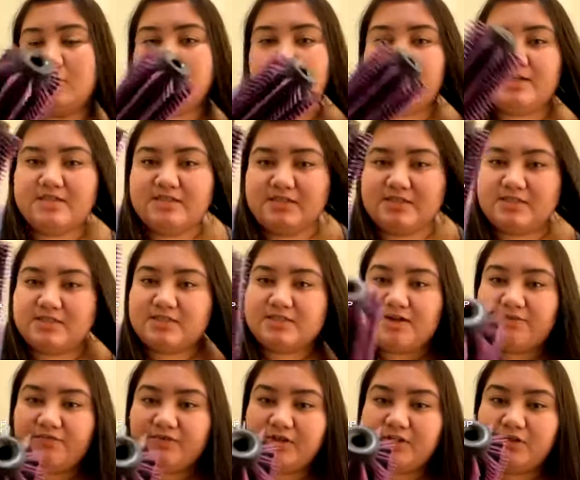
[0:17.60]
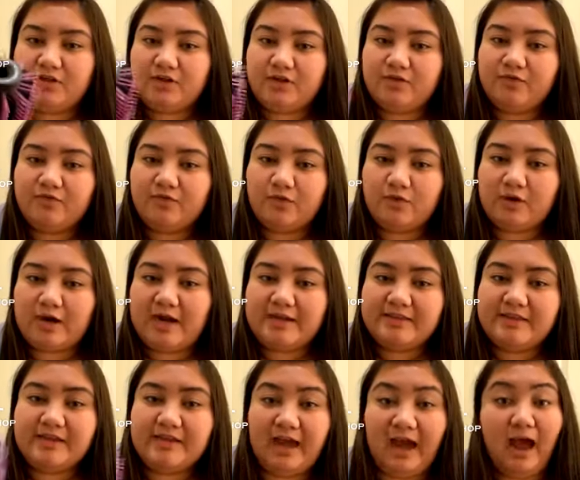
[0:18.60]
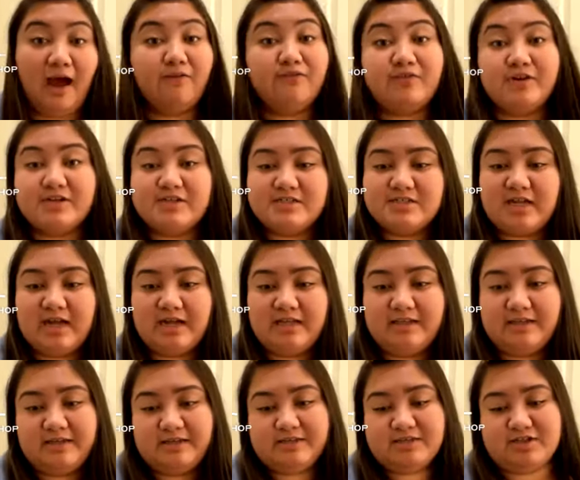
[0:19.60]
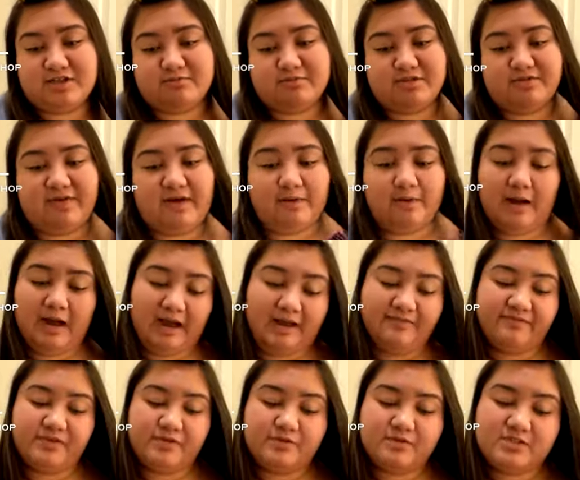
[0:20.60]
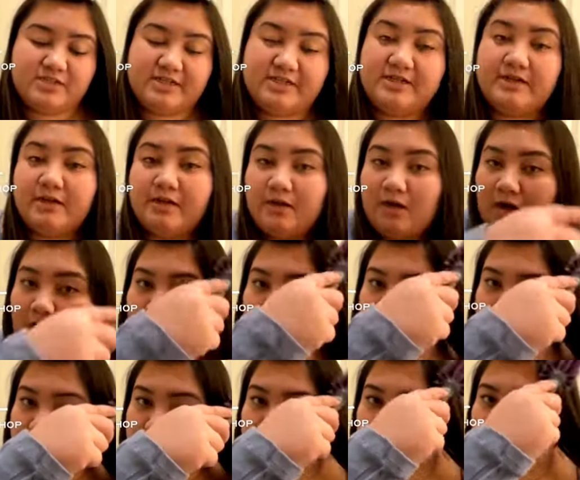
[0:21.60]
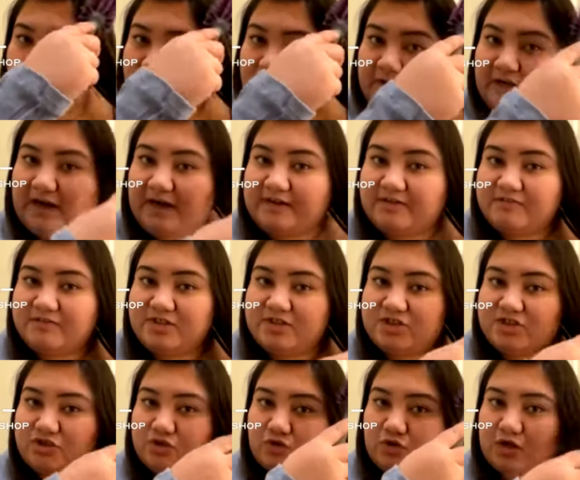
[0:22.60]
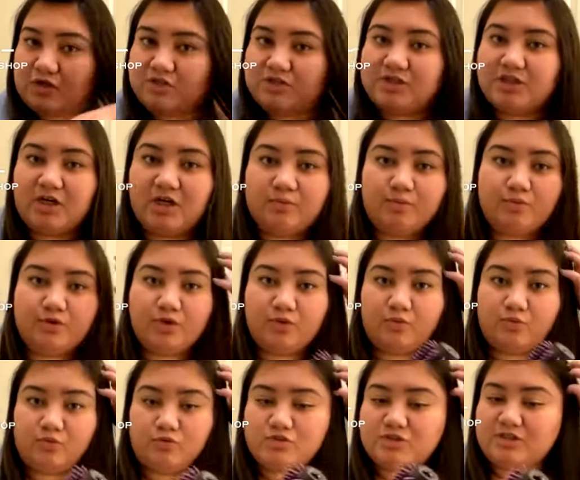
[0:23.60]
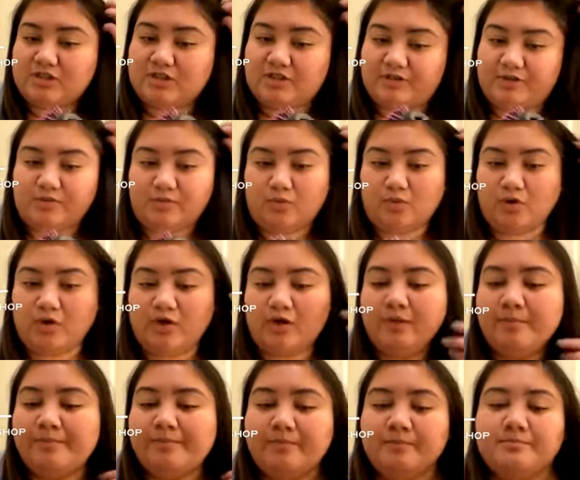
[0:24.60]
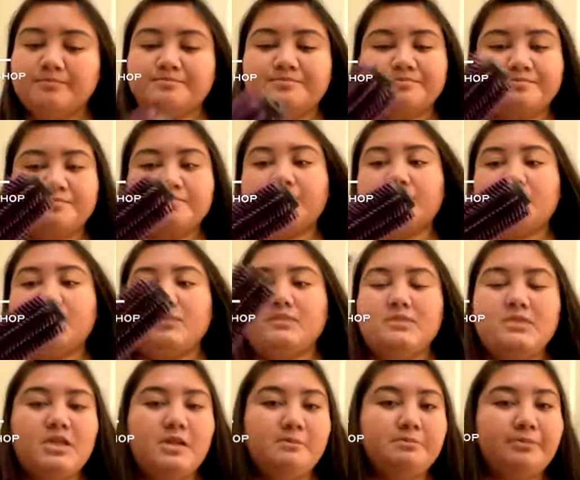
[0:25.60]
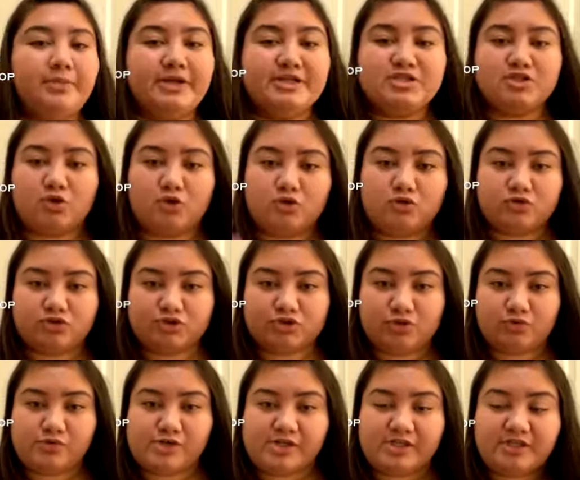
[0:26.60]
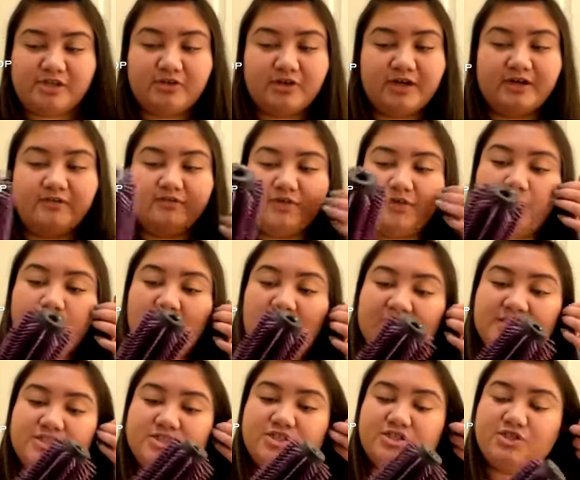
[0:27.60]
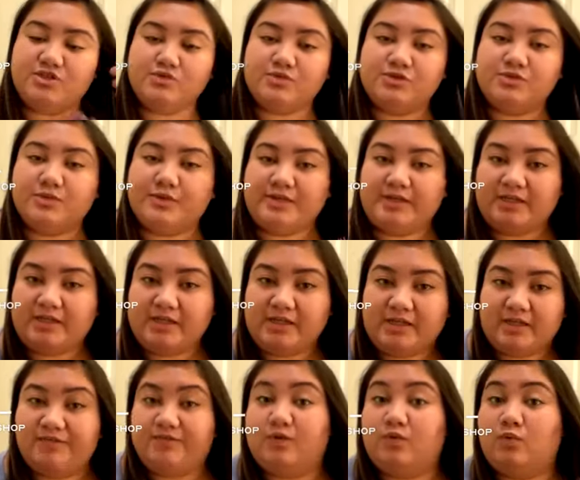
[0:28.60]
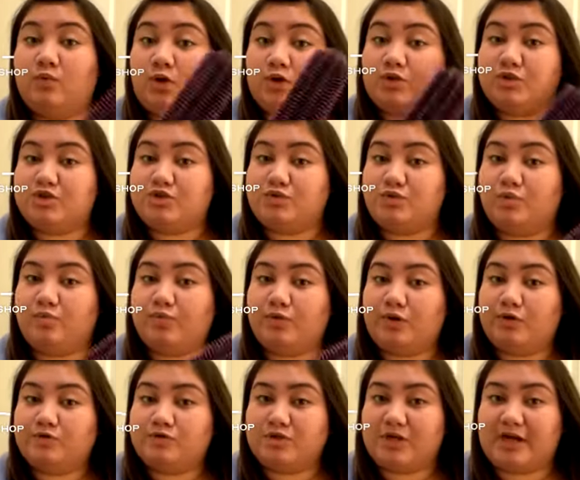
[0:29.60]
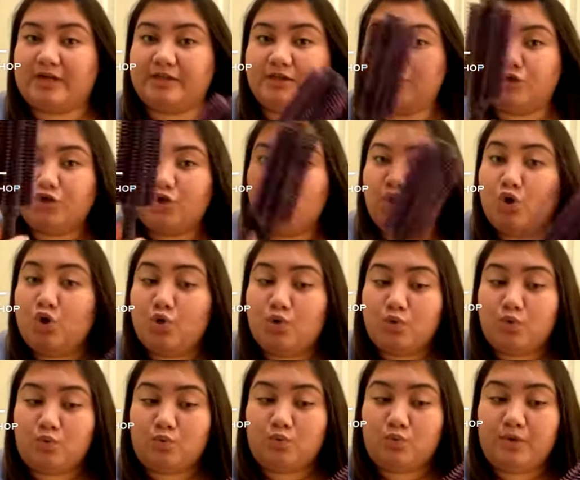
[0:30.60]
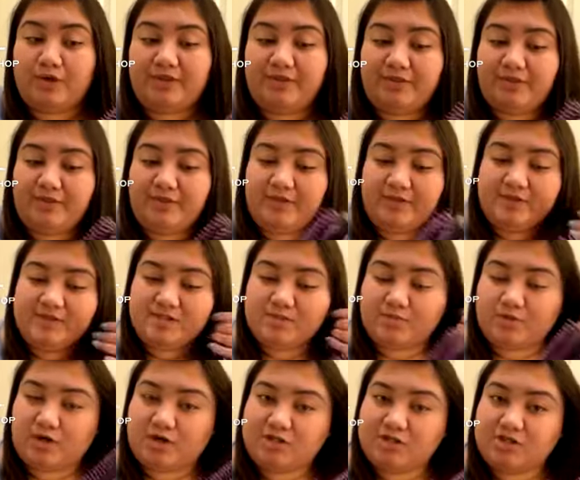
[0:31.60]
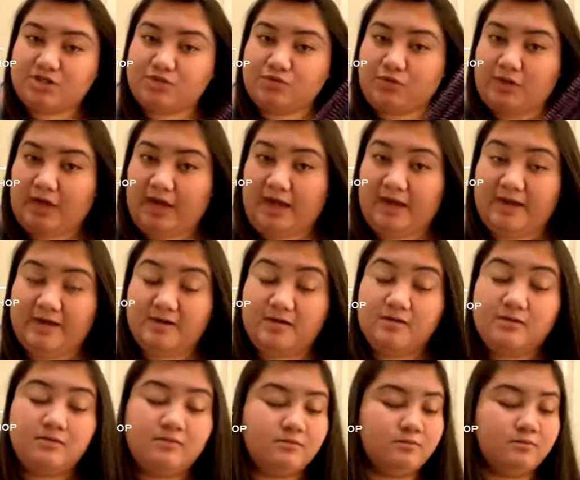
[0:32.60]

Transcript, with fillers: This is definitely good for I think after styling in terms of how I've used it um for kind of just scrunching up your roots a little more but it's also really great for you guys to use with heat. If you want to do a blow dried look with this brush, you can.